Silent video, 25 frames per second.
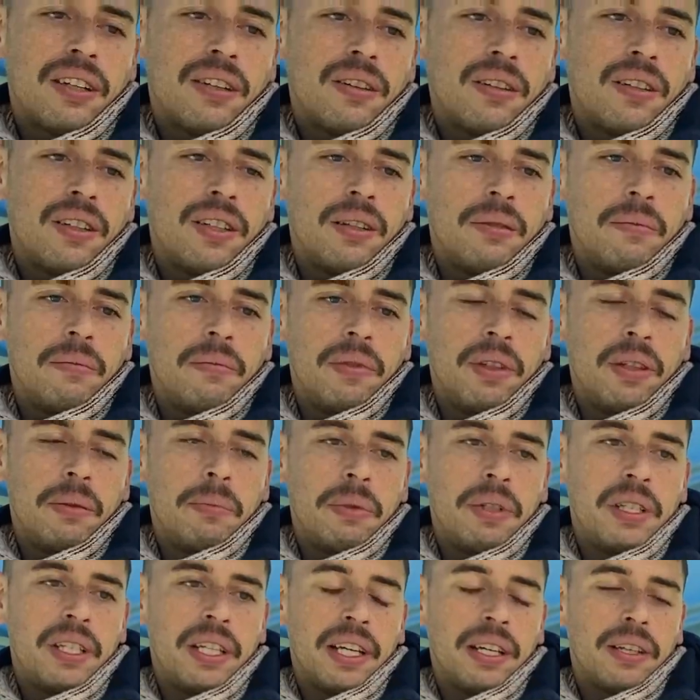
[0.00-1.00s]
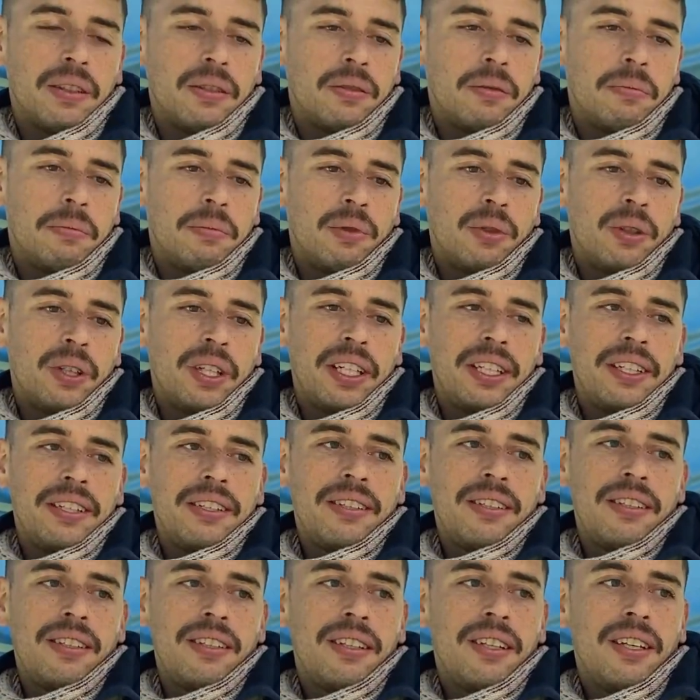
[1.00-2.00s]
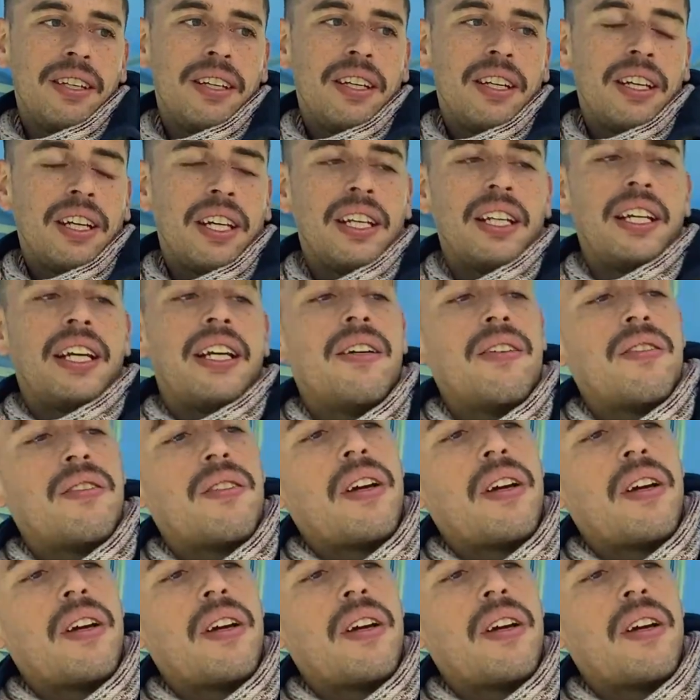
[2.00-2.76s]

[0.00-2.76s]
called them the Botanical Boys, and I also